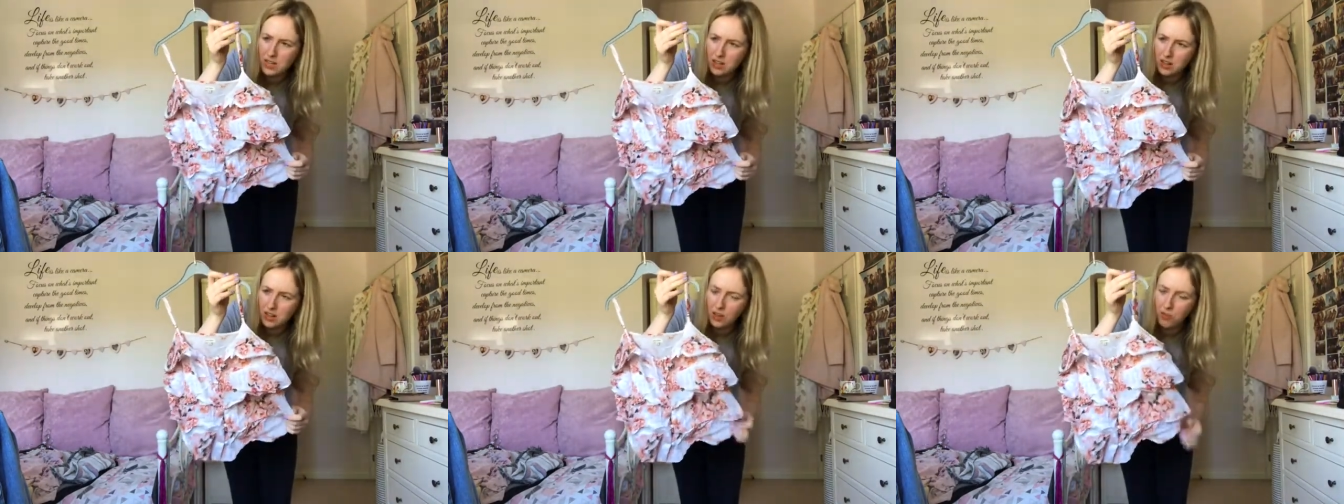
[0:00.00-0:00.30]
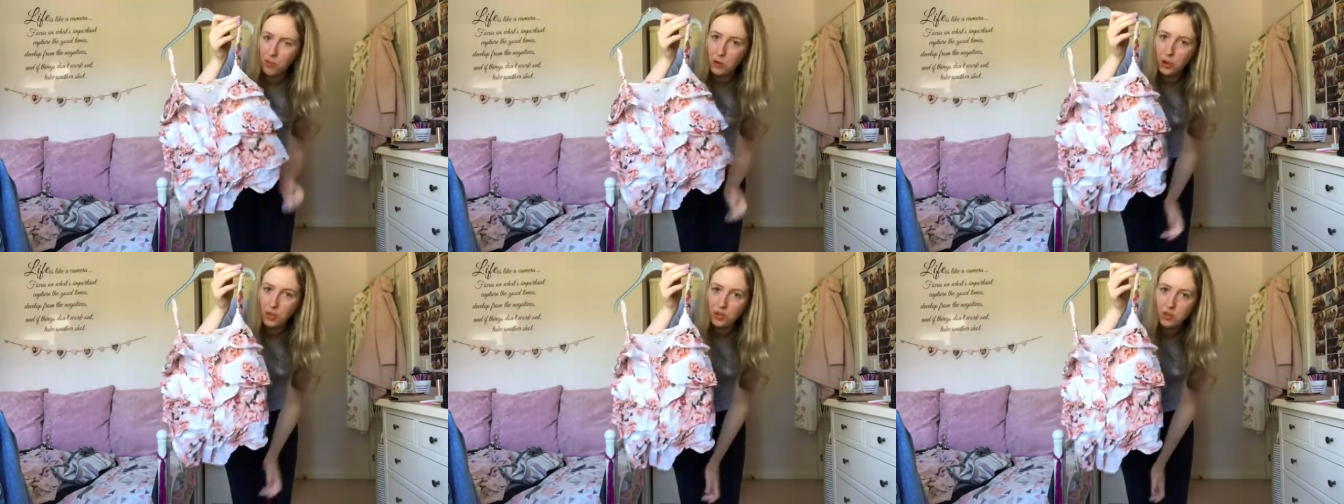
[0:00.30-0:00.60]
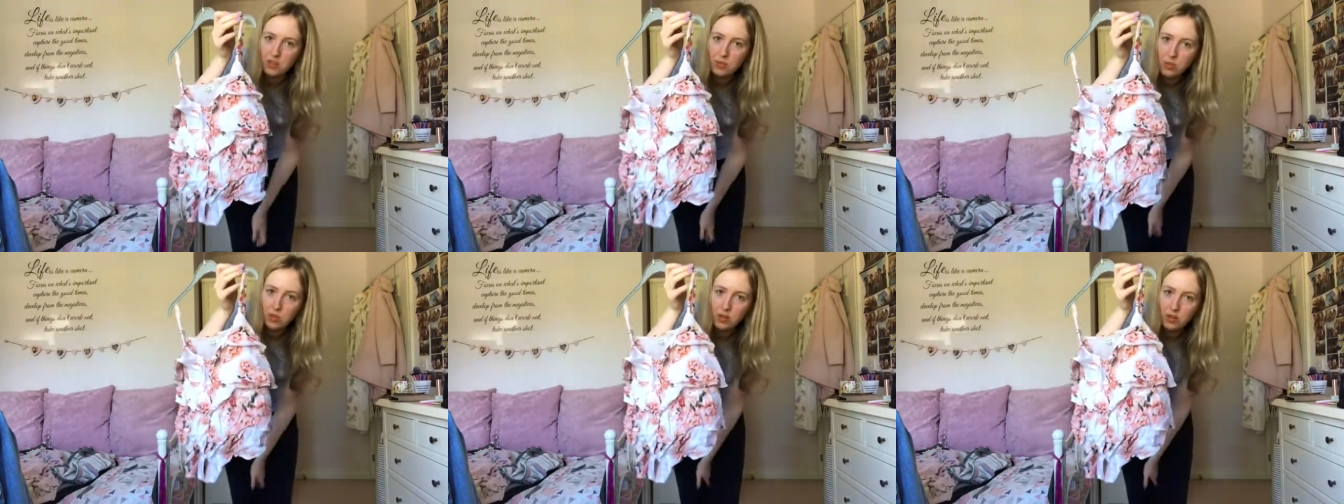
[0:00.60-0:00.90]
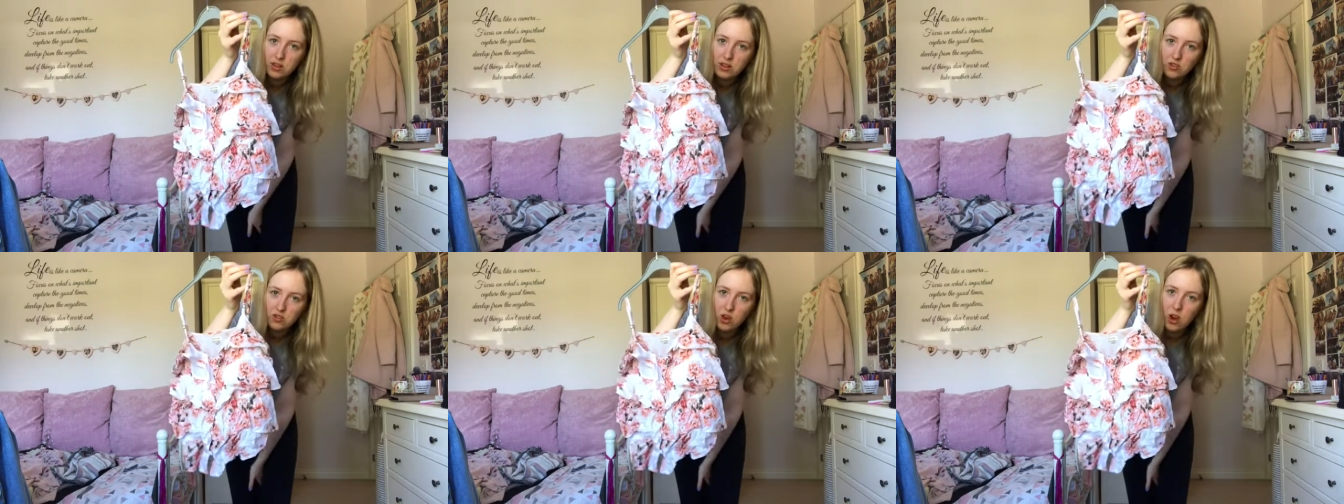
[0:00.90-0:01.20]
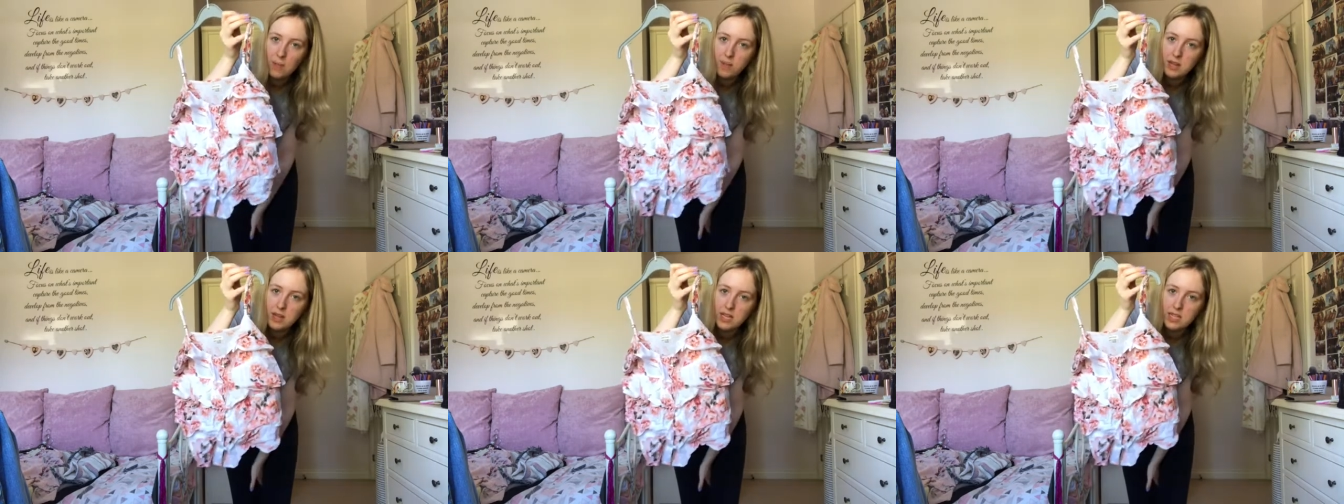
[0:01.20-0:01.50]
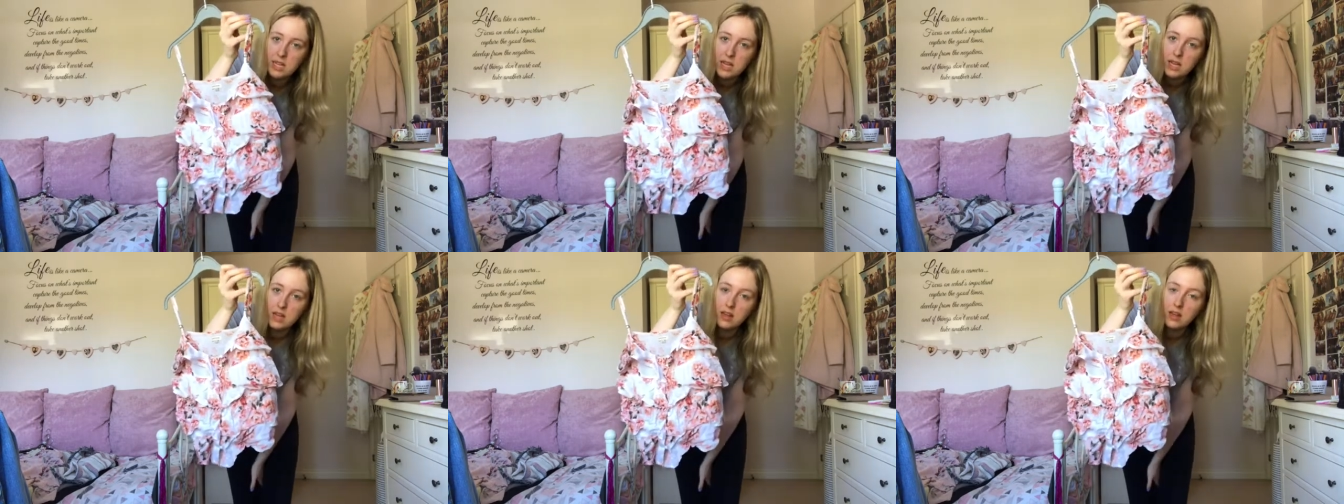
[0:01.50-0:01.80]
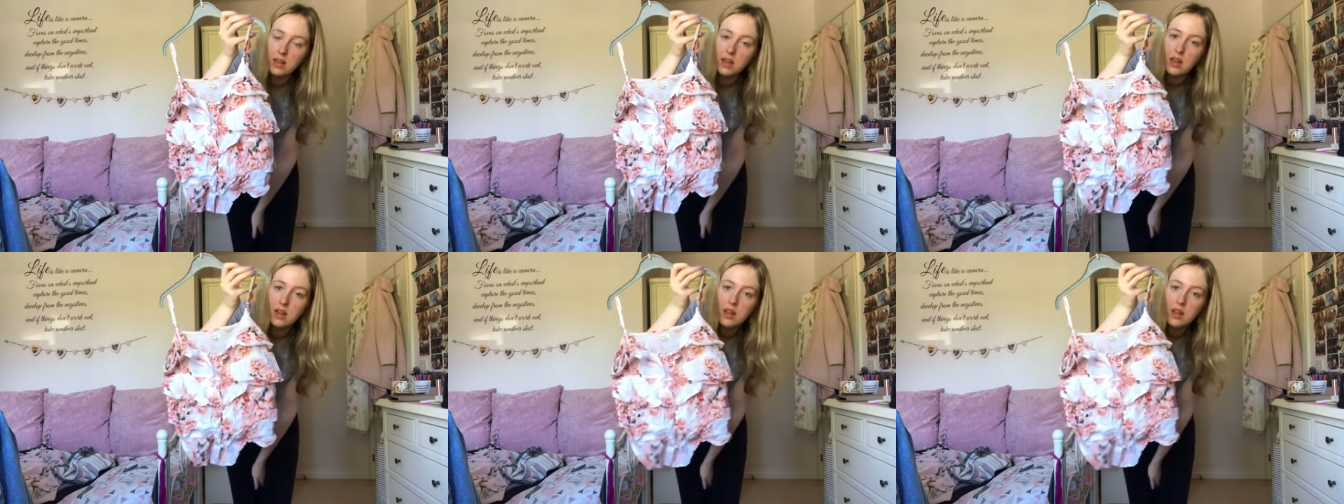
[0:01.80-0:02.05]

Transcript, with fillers: Like, I've got it on the smallest strap setting.